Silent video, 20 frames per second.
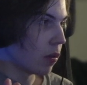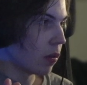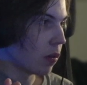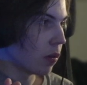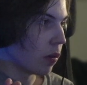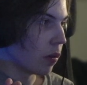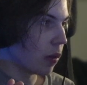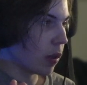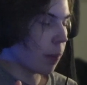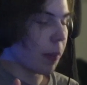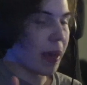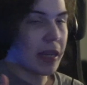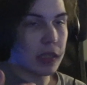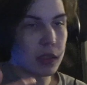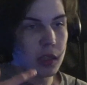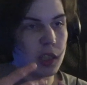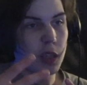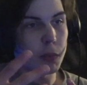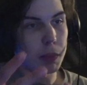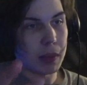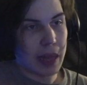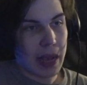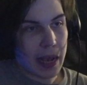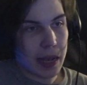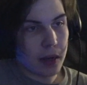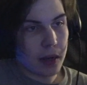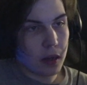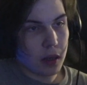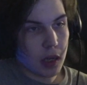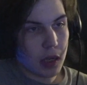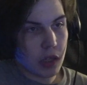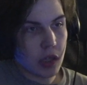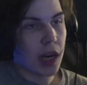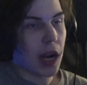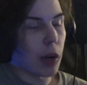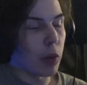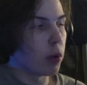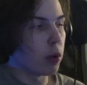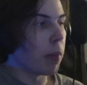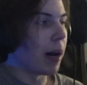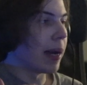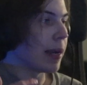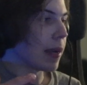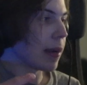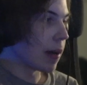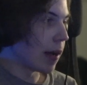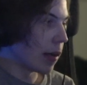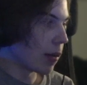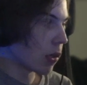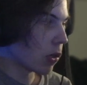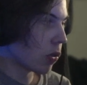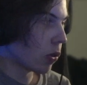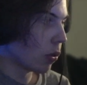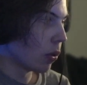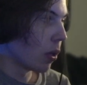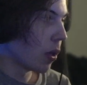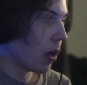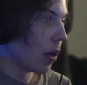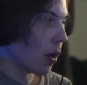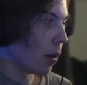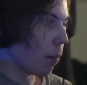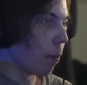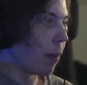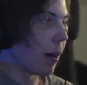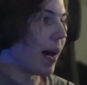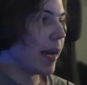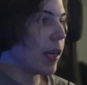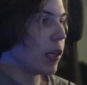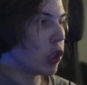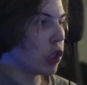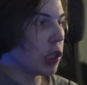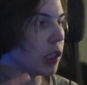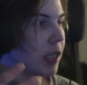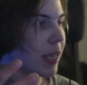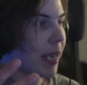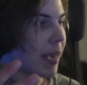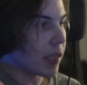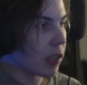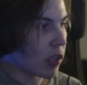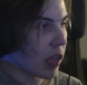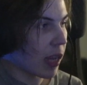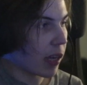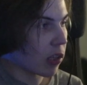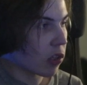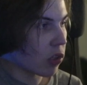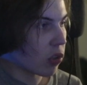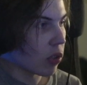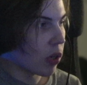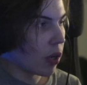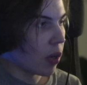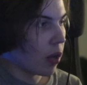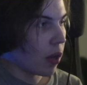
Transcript: Basically the plan is that I would buy a console, buy GTA 6,